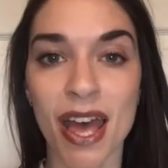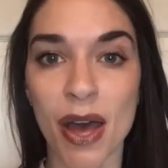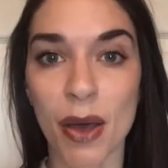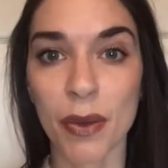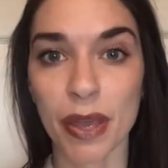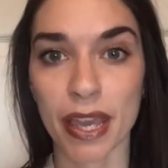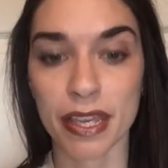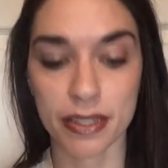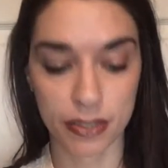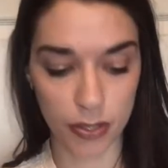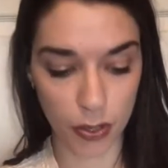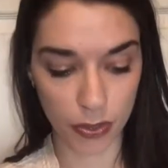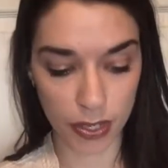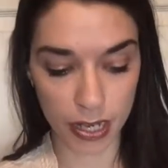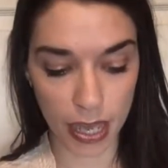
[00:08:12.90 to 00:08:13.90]
Okay,
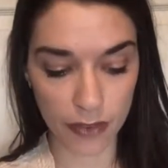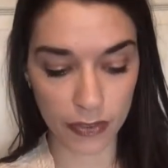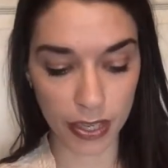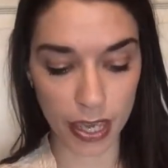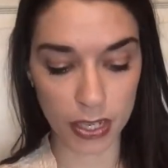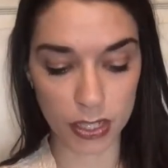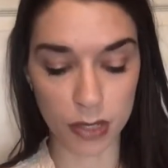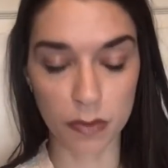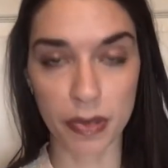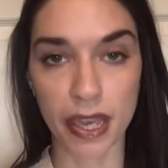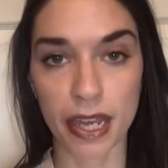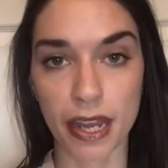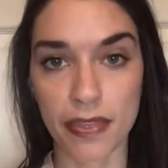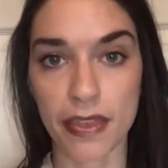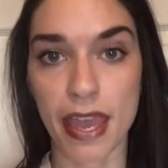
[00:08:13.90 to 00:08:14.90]
so the navigation
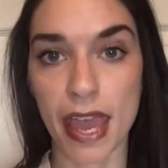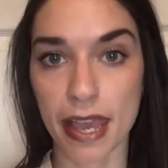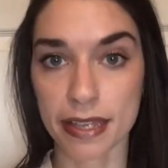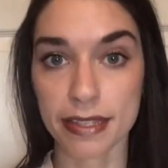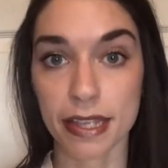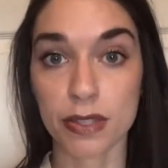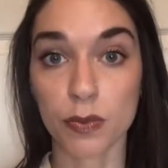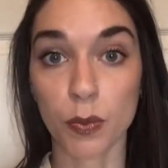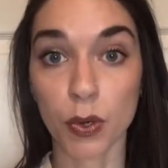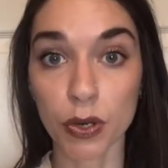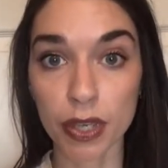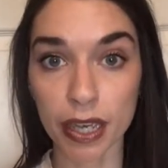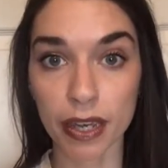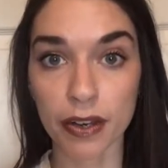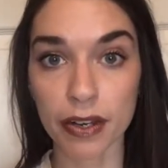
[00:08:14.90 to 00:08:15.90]
pane and the Access
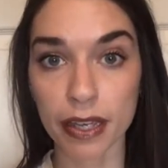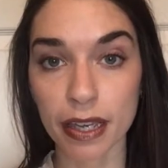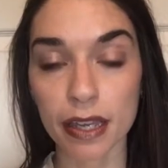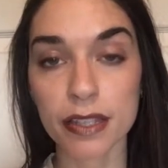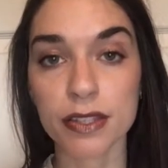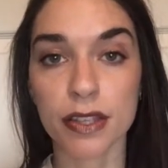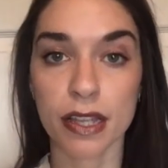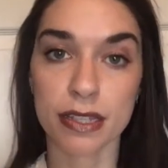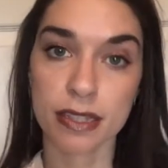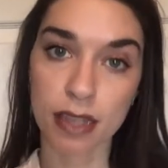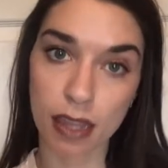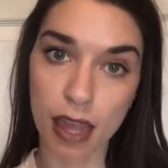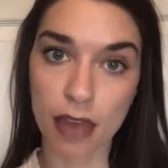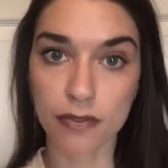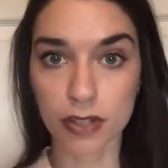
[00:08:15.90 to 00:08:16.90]
work area, so that's the
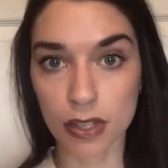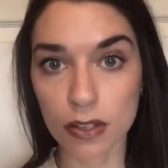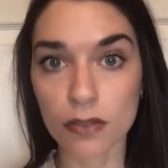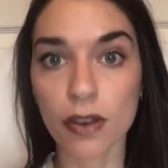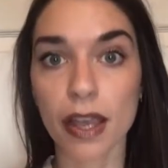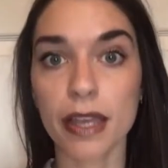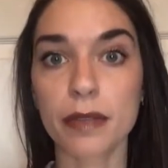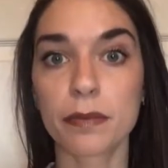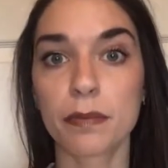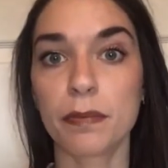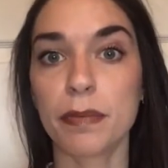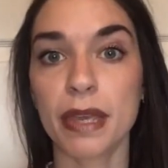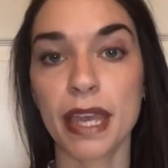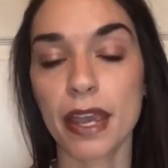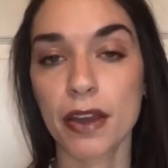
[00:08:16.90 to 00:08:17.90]
left and the right,
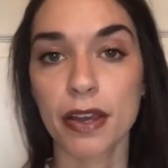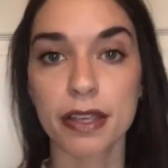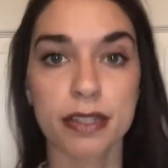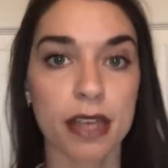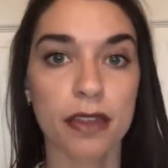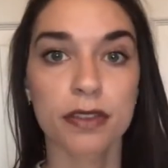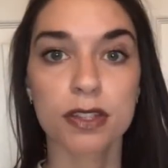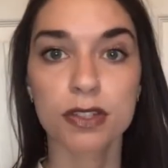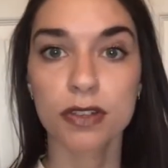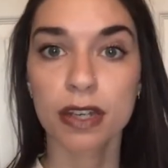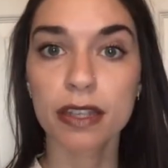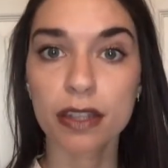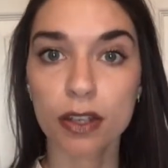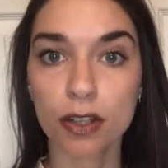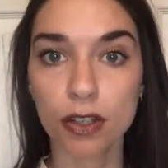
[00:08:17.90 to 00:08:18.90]
big areas on the screen
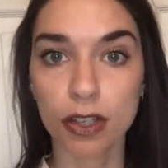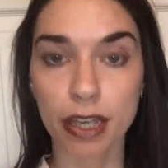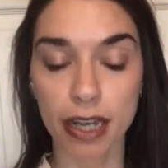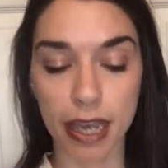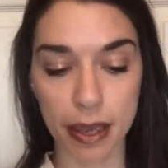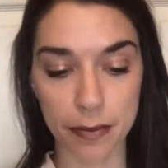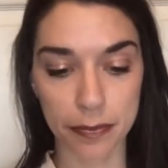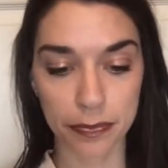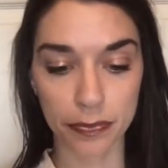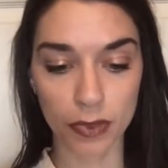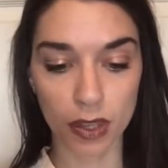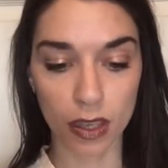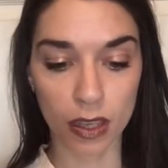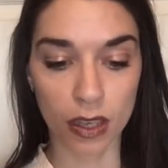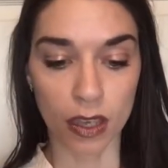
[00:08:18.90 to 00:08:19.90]
that you're looking at.
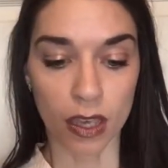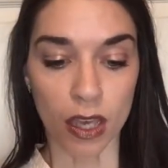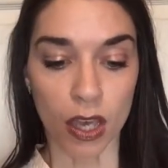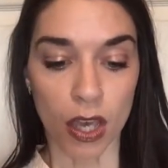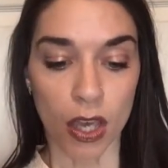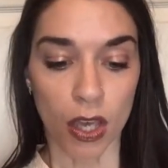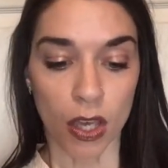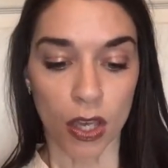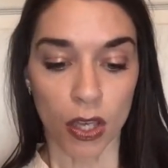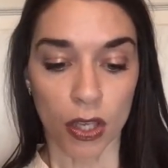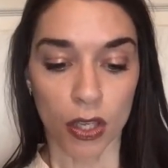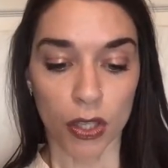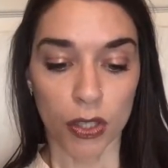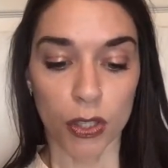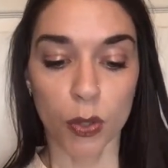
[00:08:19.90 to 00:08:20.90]

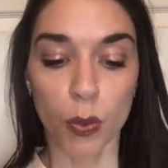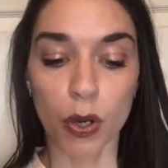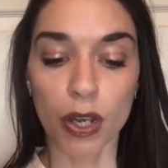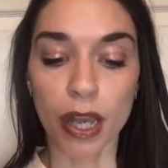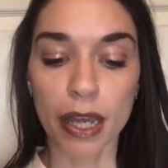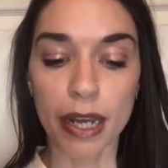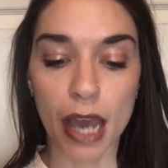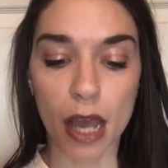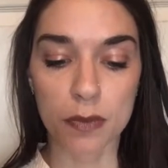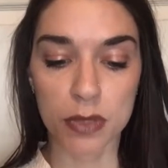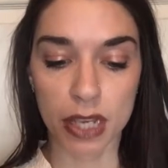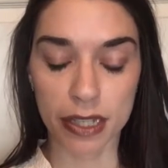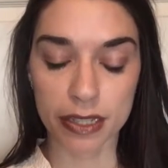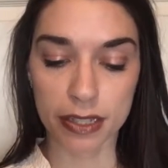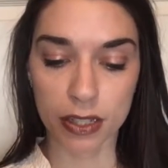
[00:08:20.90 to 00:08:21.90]
You work on
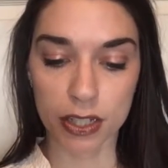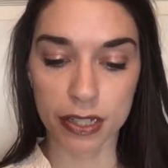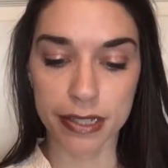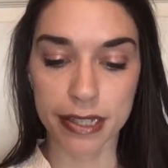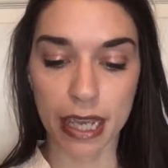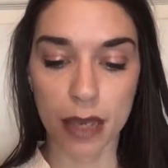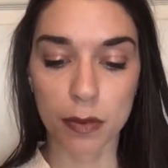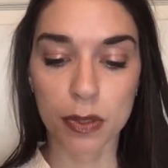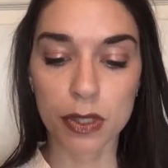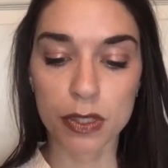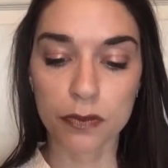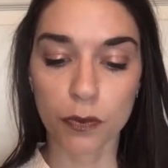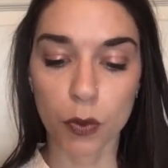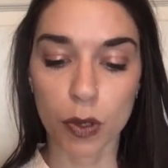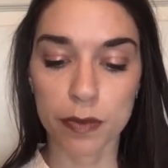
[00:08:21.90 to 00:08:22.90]
objects such as tables,
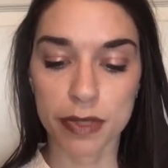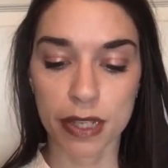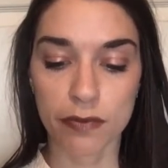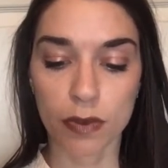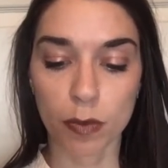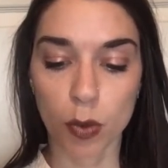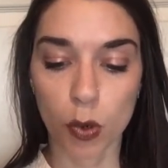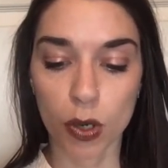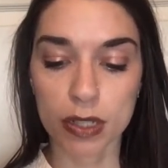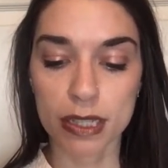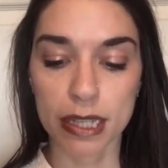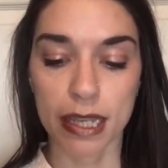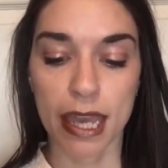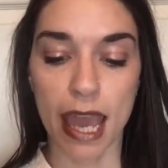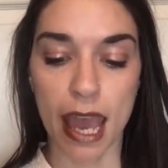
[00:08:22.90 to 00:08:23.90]
forms, and reports
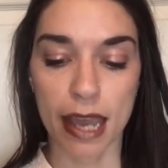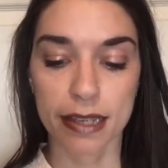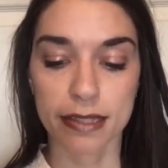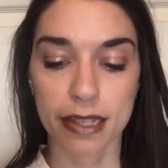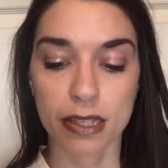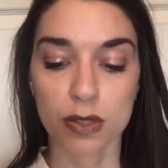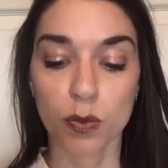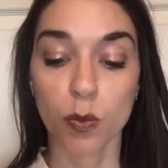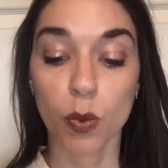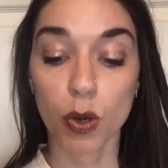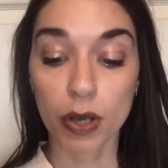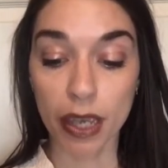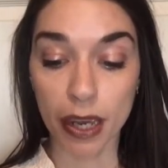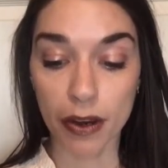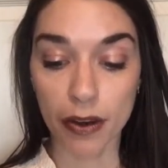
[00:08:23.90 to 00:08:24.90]
in the Access
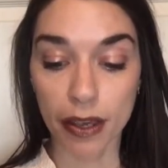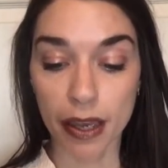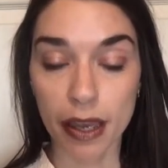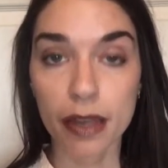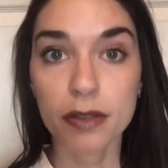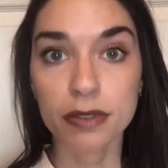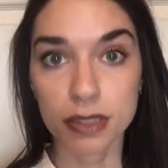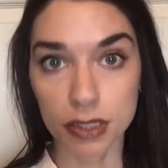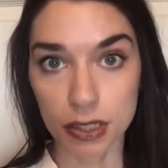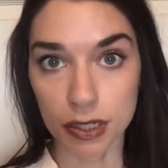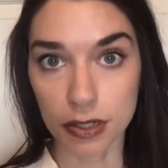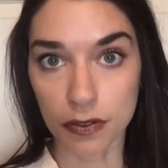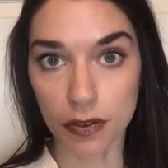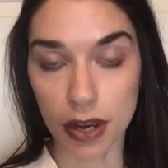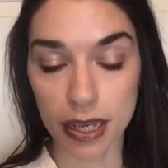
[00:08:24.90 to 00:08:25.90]
work area to
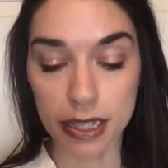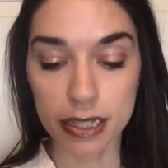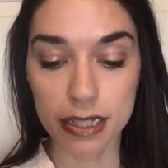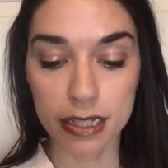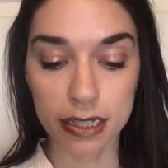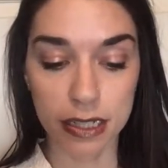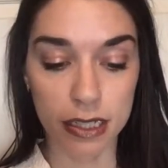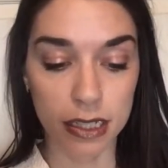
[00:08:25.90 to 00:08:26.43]
the right.